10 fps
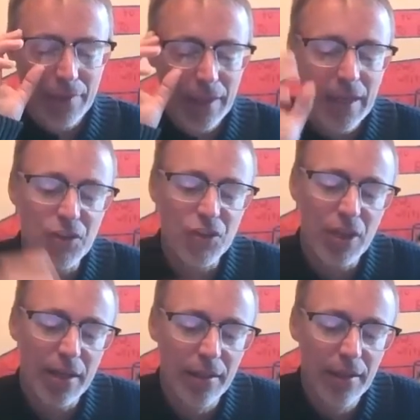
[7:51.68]
He
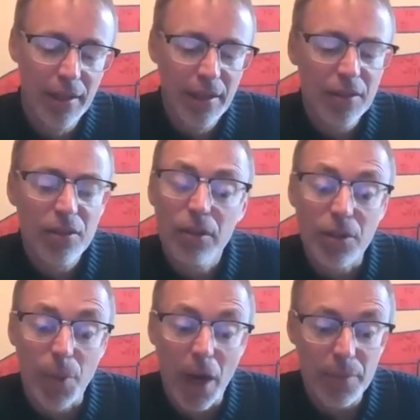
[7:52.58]
said,
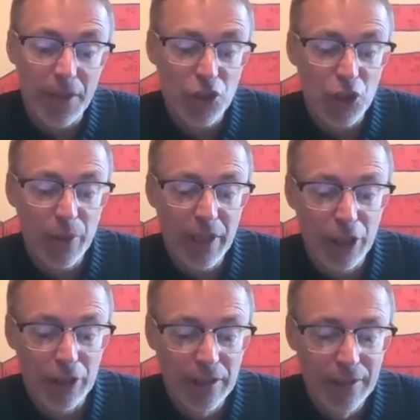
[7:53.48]
the bottom gets gooey
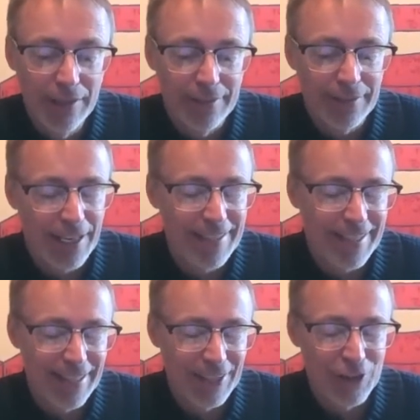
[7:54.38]
here. I
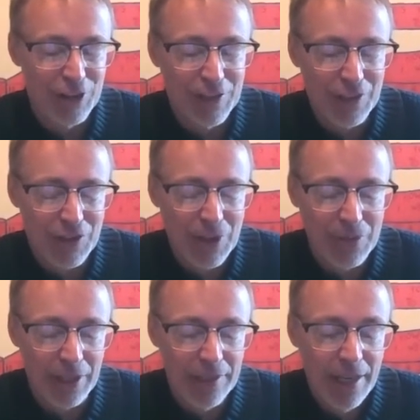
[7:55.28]
say that to change the
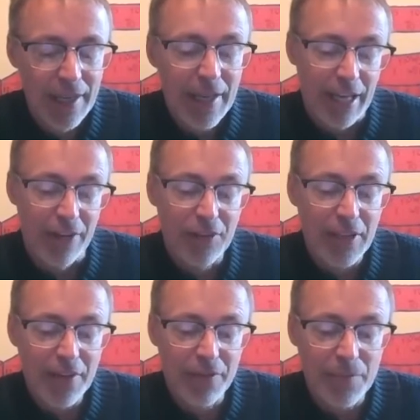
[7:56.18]
subject. If you
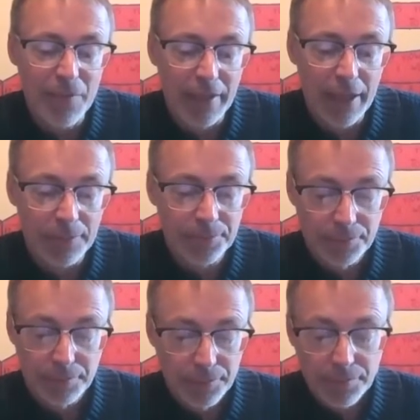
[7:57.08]
dive in by now,
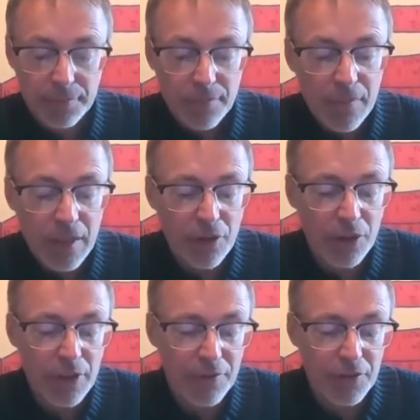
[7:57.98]
you
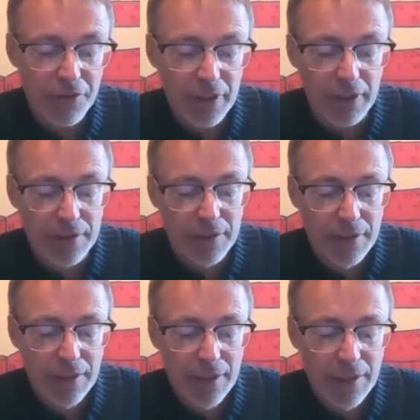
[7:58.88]
don't have to feel it.
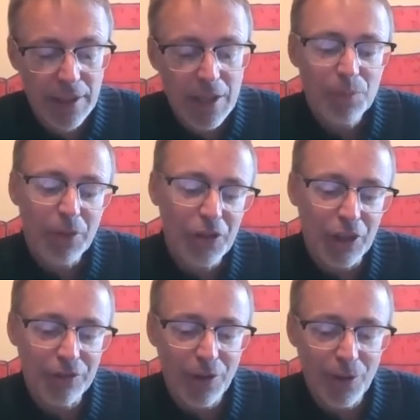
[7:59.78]

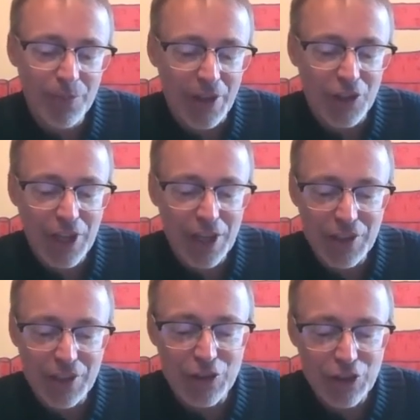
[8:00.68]
Plunging forward, my chest
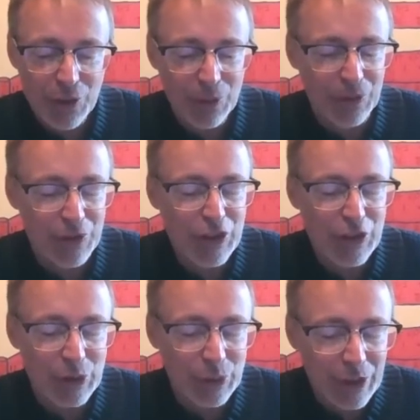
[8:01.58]
shoulders
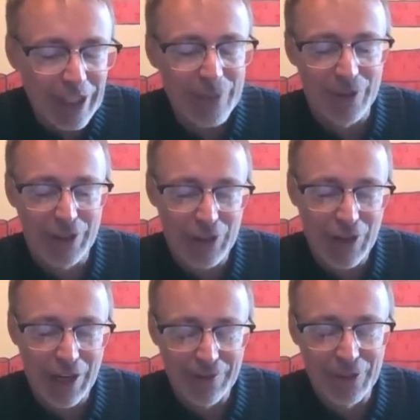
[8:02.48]
scream with the
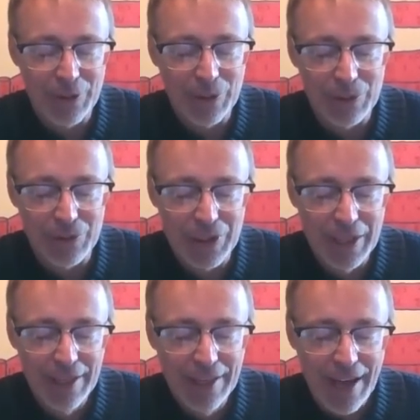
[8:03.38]
shock of the cold.
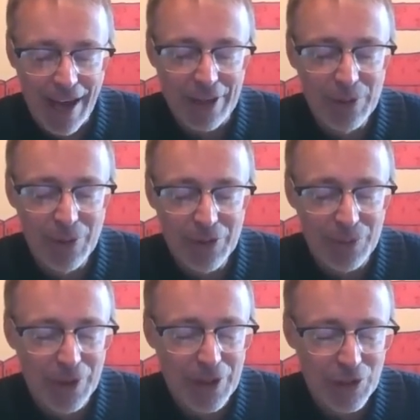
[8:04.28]
I go under
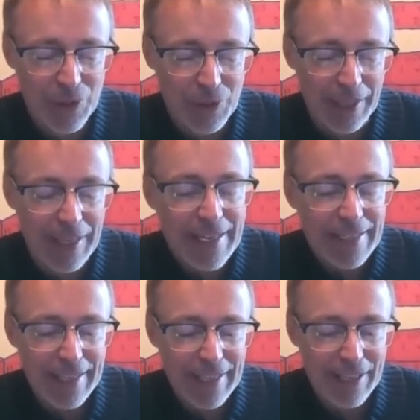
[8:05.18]
breaststroking,
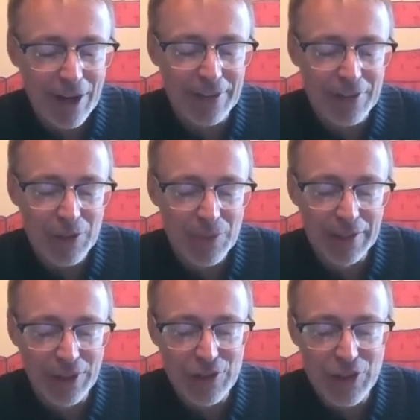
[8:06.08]
kicking hard until my
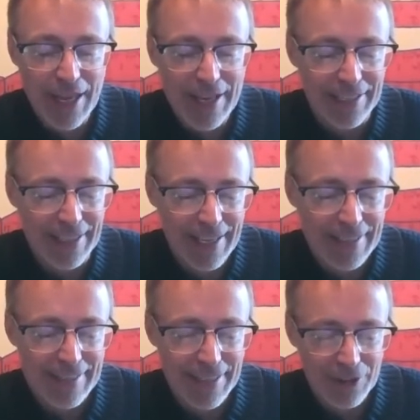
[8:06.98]
lungs ache and I
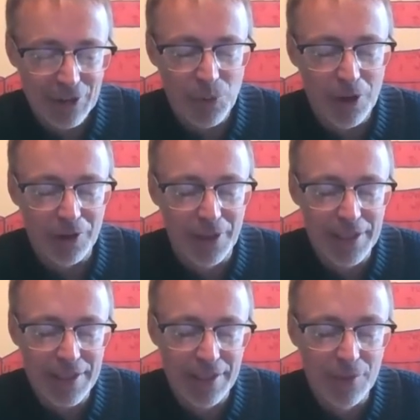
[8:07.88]
can't stay underwater any
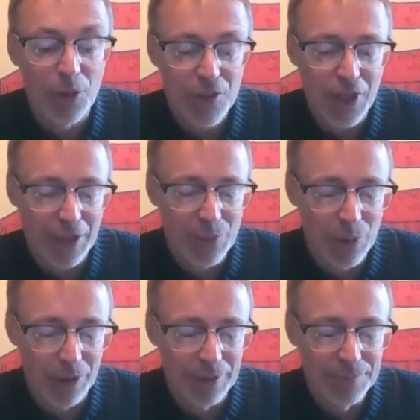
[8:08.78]
1 second
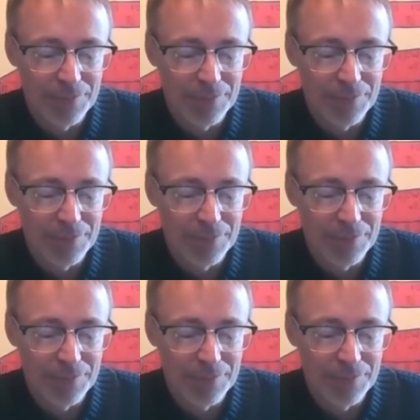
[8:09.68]
more.